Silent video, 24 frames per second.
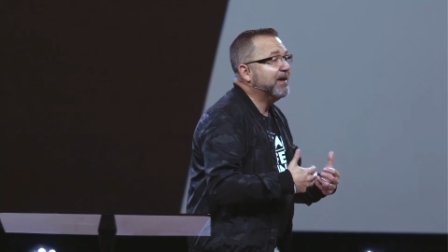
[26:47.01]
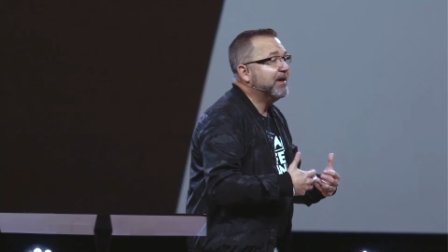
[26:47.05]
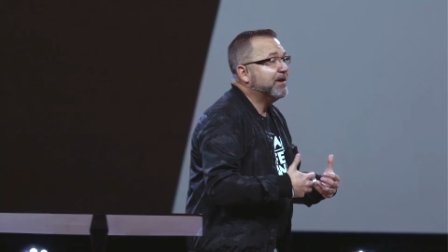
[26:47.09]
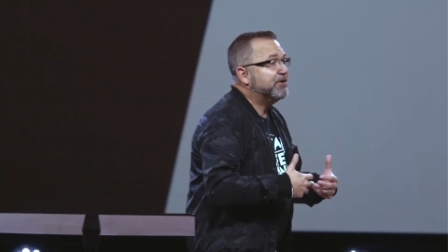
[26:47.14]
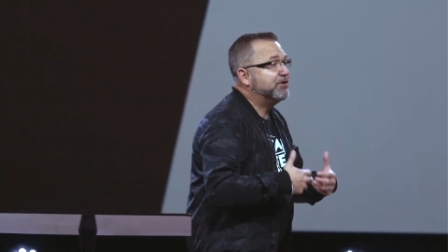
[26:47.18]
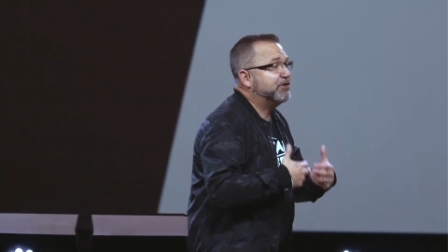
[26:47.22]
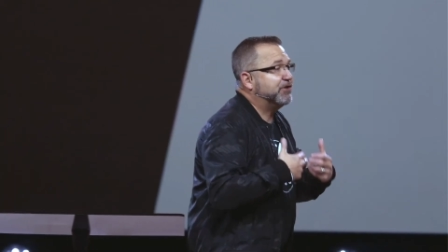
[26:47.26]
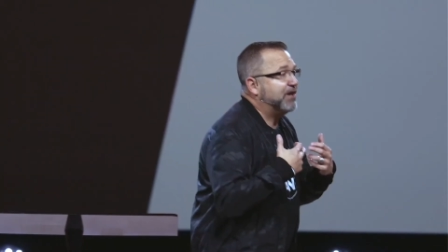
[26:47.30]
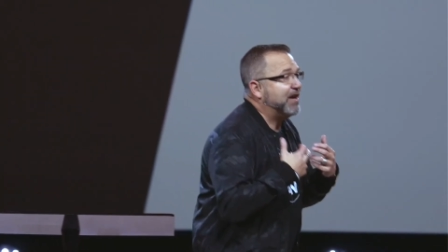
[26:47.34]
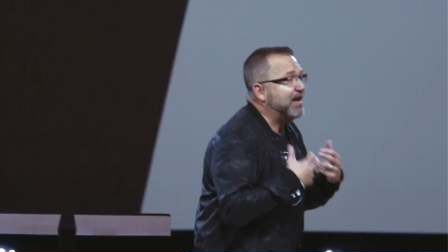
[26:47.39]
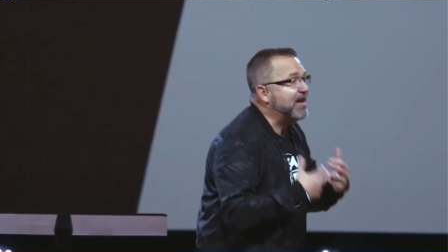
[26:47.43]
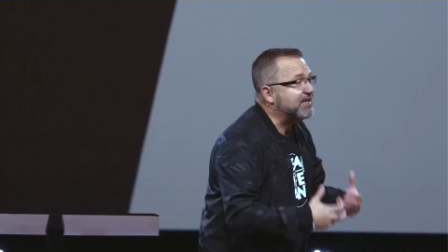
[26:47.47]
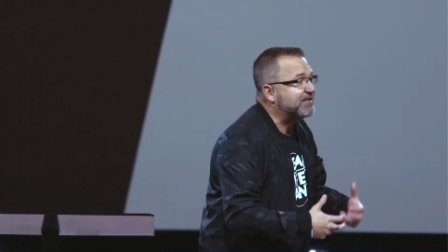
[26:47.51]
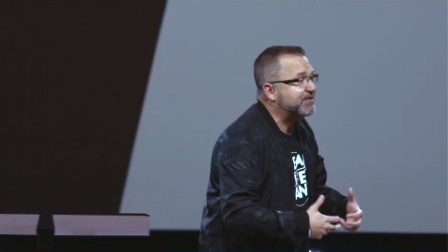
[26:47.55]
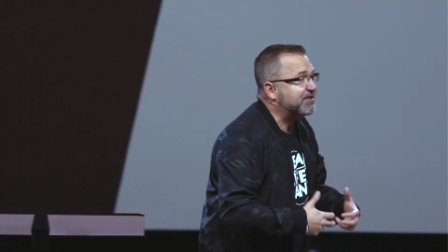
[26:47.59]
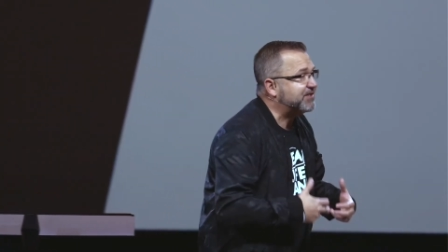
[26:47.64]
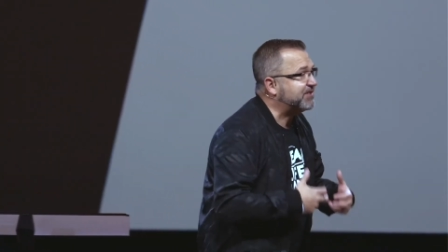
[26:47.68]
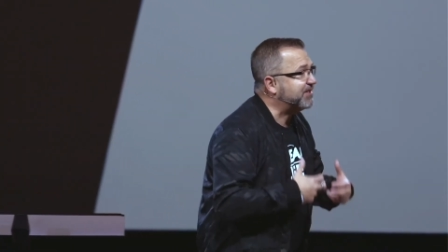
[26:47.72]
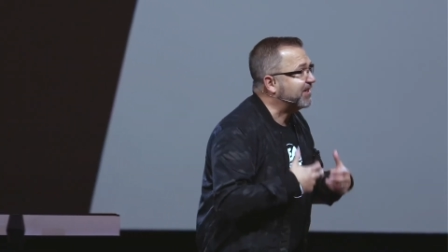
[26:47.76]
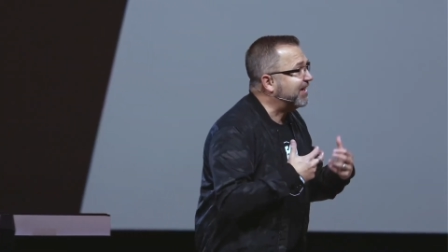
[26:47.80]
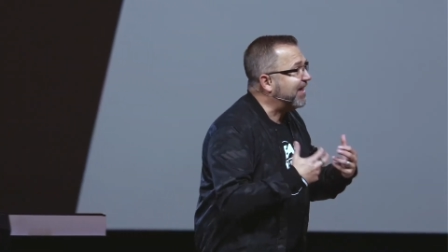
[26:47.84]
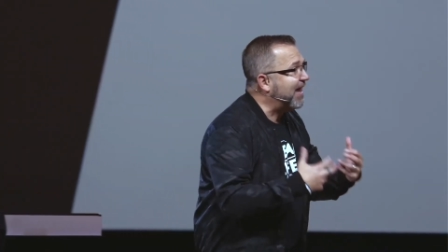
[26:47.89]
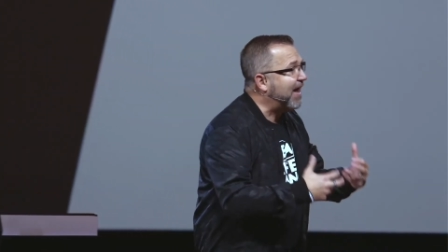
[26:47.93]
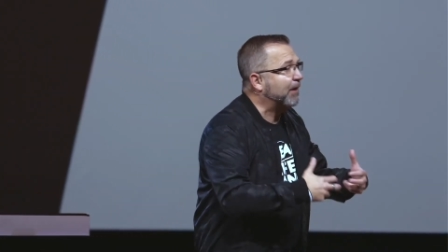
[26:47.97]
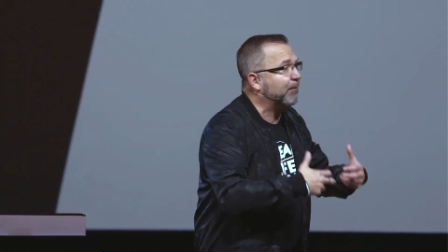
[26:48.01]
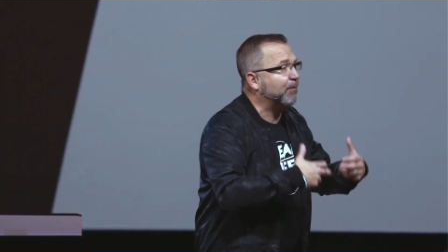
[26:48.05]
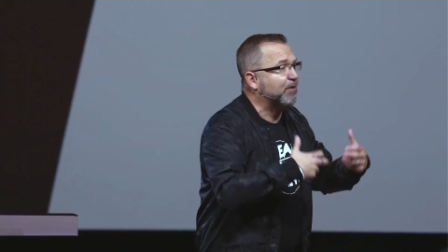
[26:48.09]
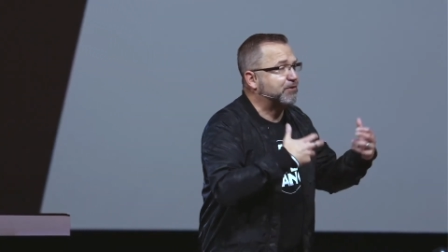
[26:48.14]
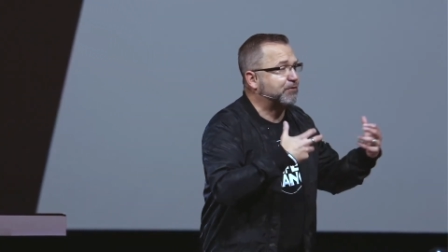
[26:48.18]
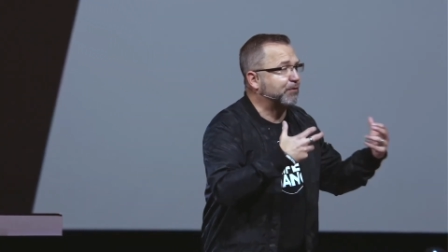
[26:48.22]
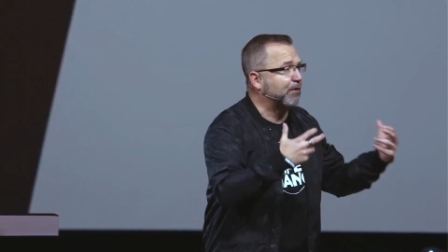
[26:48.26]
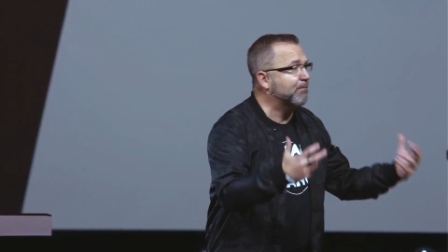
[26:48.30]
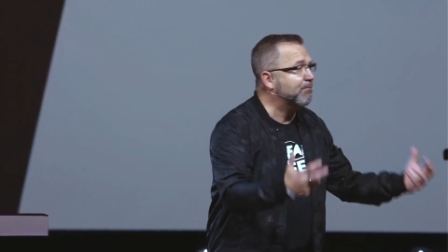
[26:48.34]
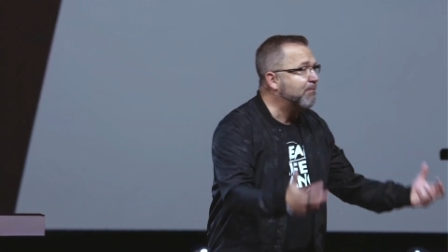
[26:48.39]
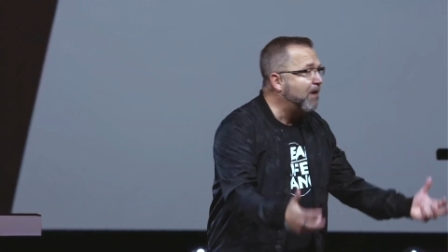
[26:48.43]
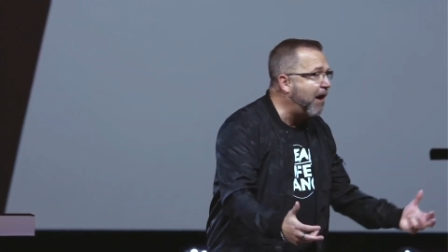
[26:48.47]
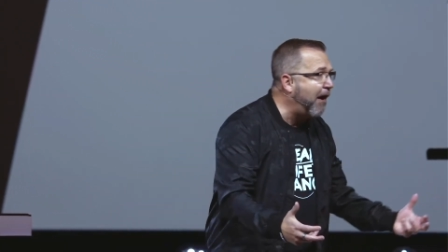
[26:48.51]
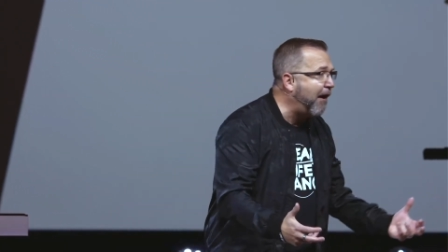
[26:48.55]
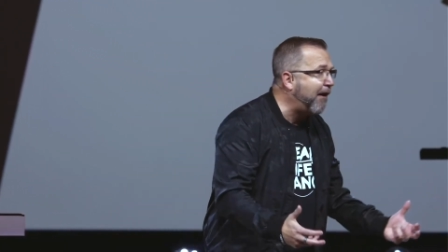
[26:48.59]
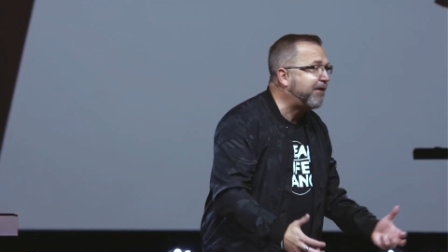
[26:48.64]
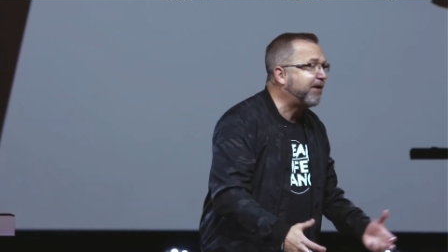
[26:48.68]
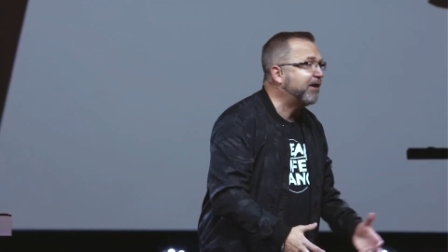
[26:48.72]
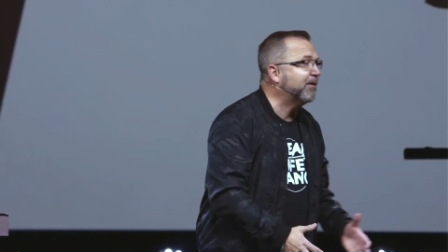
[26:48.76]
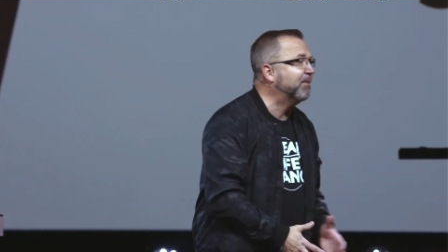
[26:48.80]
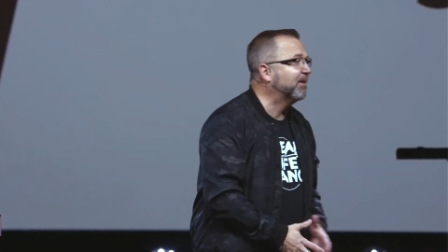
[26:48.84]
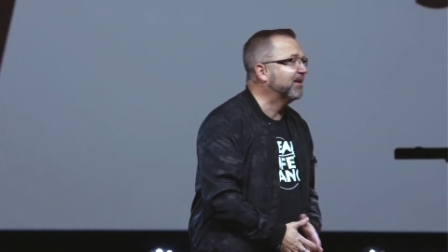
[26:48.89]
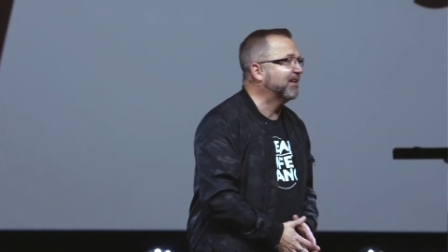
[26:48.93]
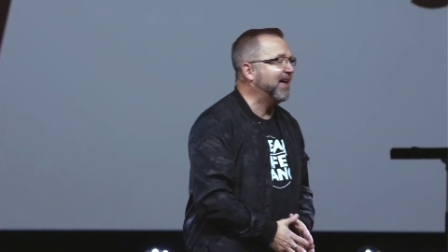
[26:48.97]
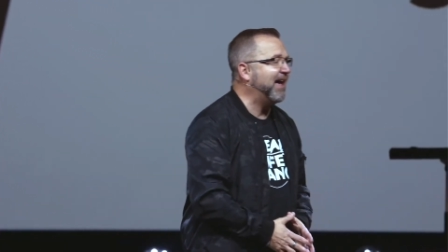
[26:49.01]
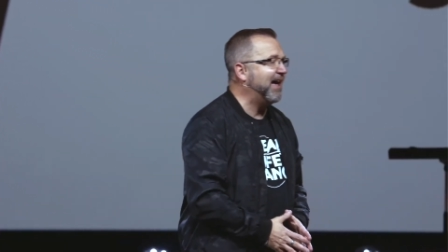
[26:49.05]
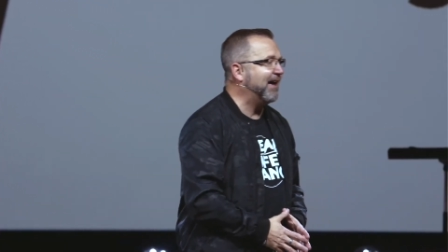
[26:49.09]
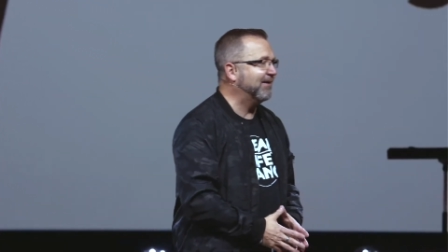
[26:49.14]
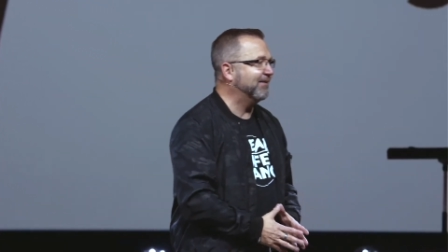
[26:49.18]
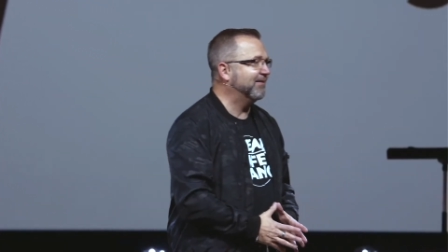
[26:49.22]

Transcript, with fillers: Jesus, again, was remarkable at.